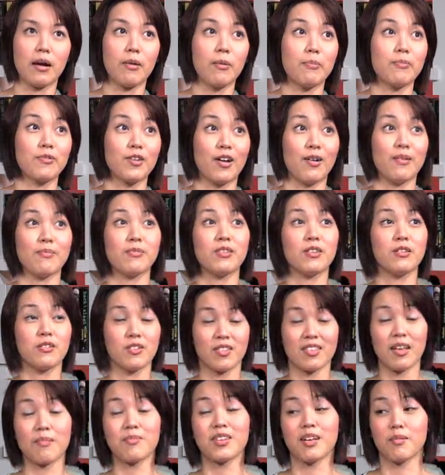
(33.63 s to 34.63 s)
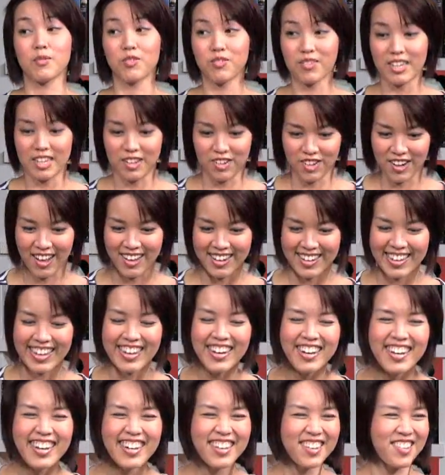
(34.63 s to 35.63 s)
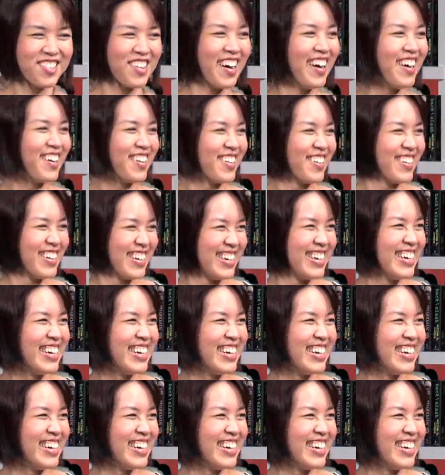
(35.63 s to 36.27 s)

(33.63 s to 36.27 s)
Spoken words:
I'm not, sometimes with each other. So,